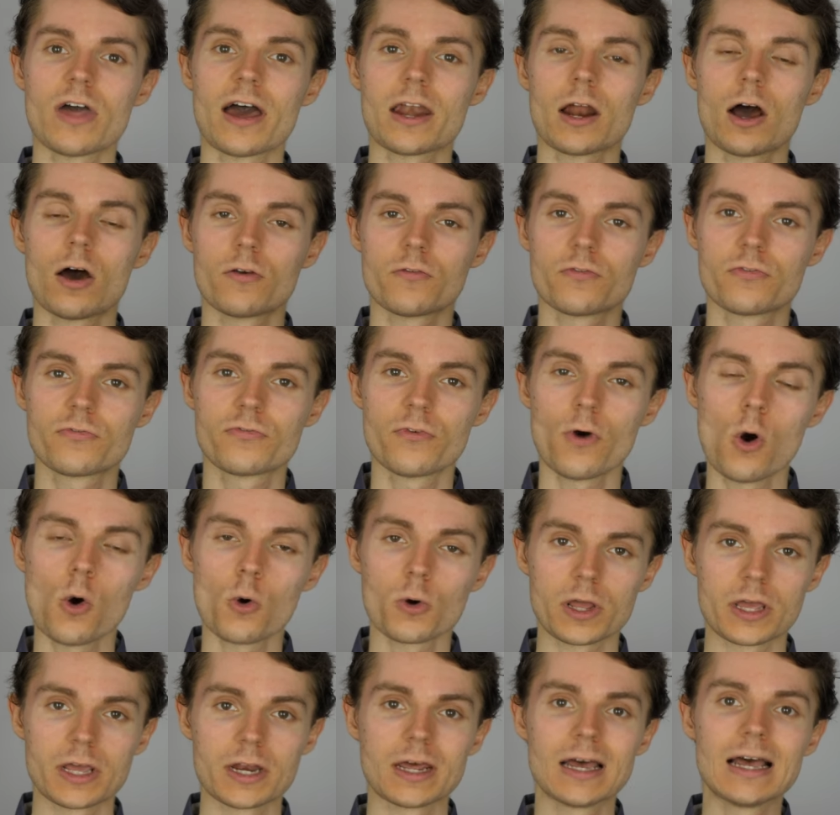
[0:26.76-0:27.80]
that
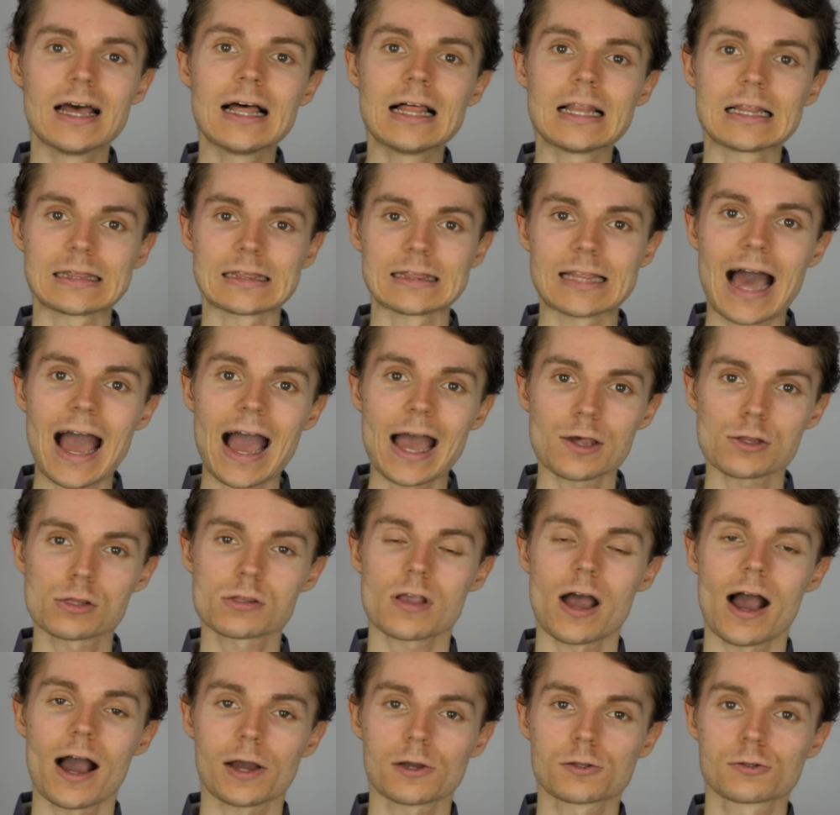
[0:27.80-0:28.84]
unfolded last
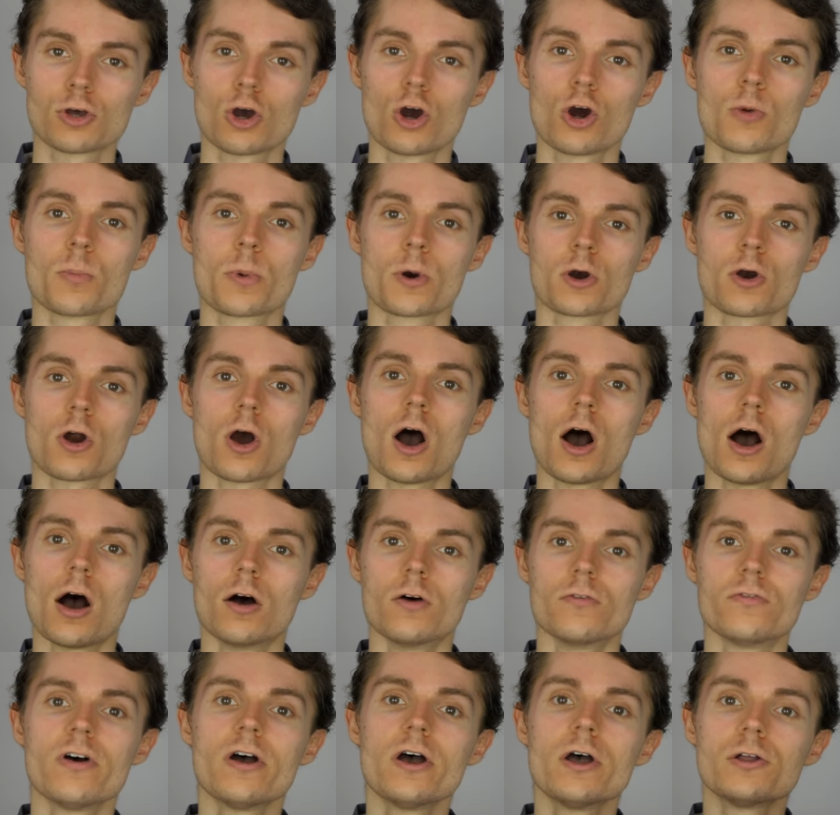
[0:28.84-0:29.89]
October
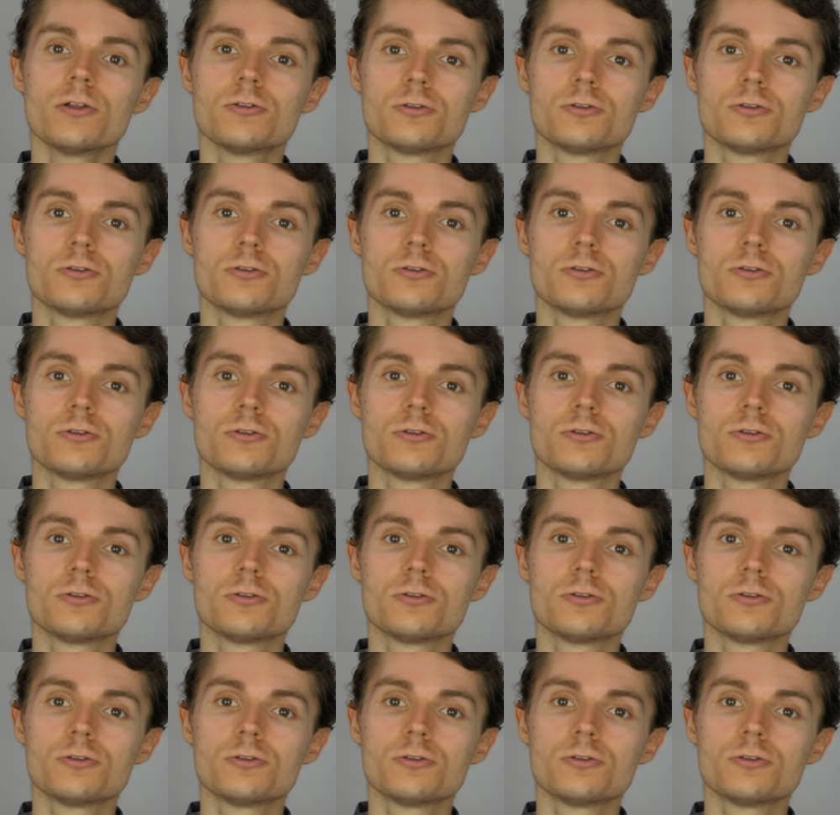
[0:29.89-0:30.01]
of